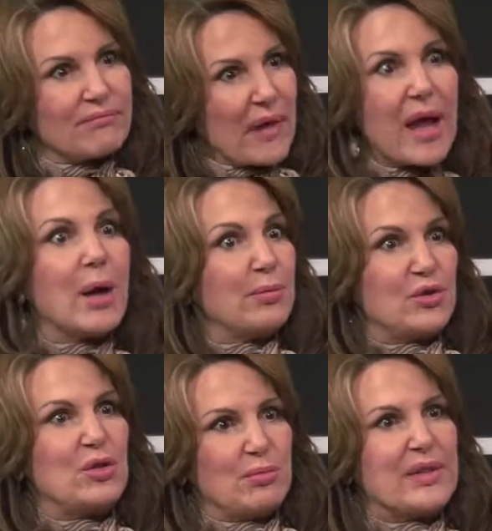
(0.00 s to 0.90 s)
helped
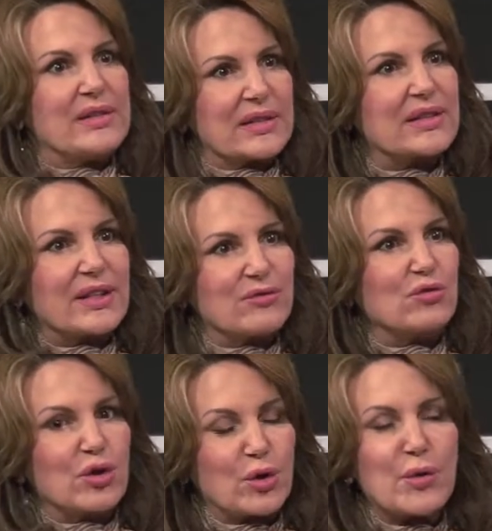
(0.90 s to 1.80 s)
you be successful in
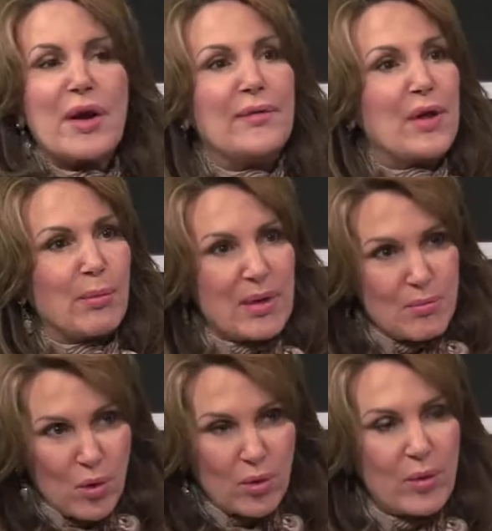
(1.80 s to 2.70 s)
your career, and they'll be
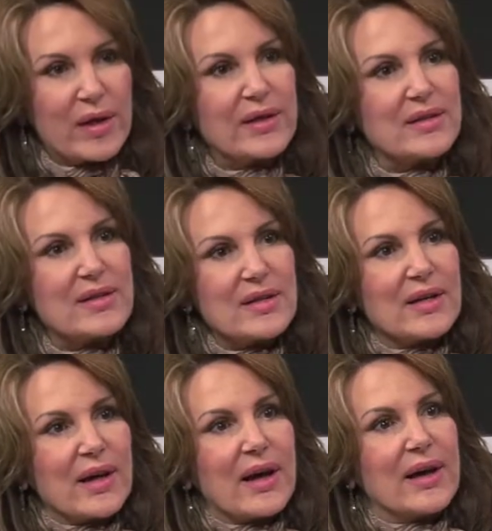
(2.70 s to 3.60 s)
more willing
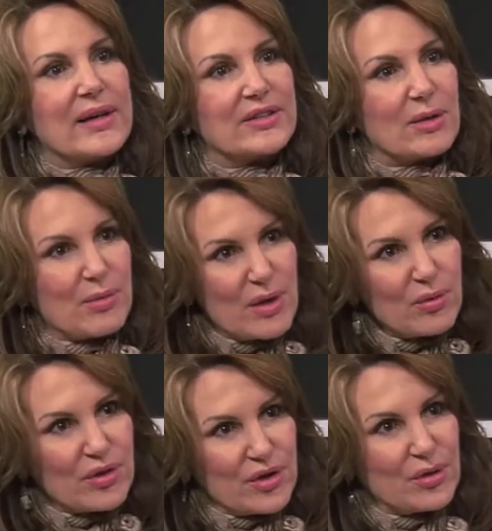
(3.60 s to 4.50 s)
to meet
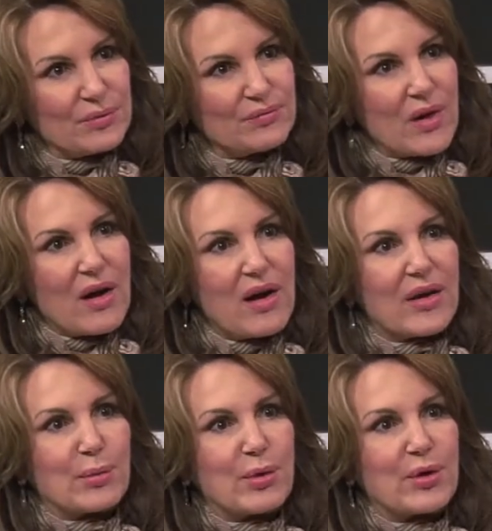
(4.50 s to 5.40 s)
with you on
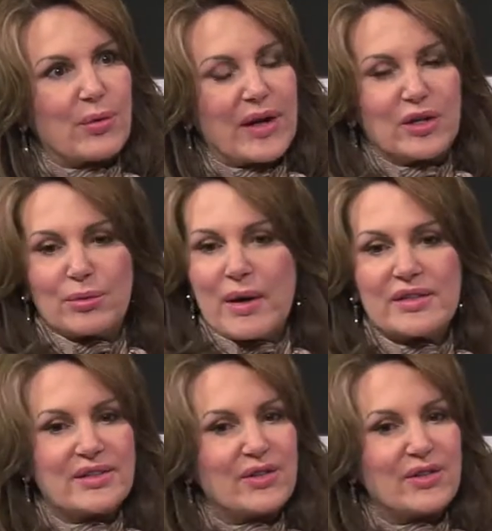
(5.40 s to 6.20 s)
a pretty regular basis.